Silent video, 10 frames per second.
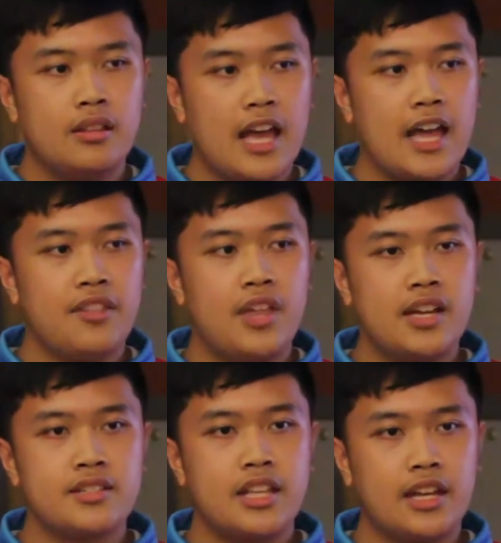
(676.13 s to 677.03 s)
and
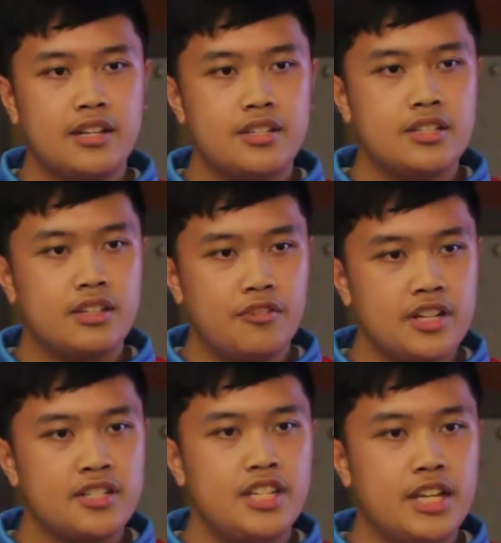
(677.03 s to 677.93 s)
thus they can
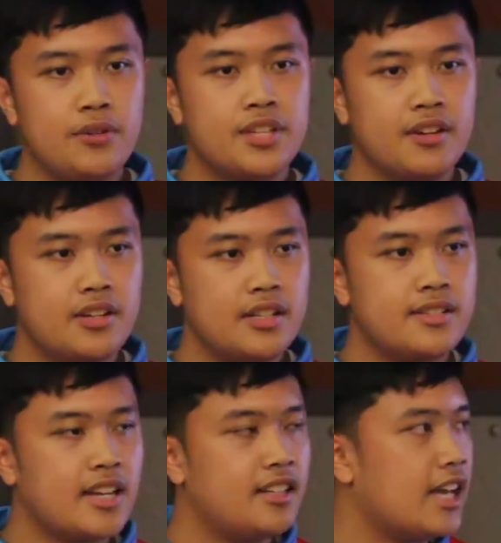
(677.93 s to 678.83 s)
reach geosynchronous
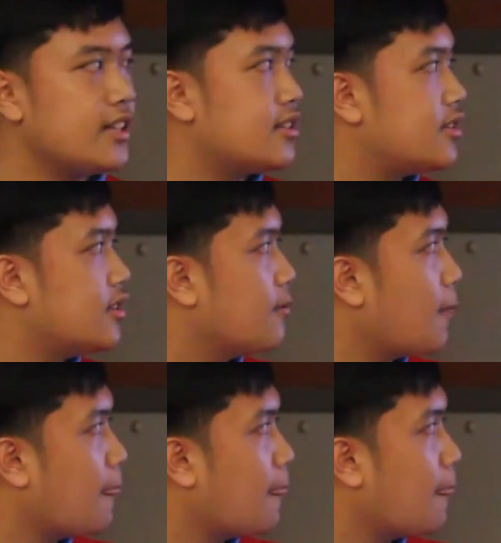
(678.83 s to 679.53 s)
satellites.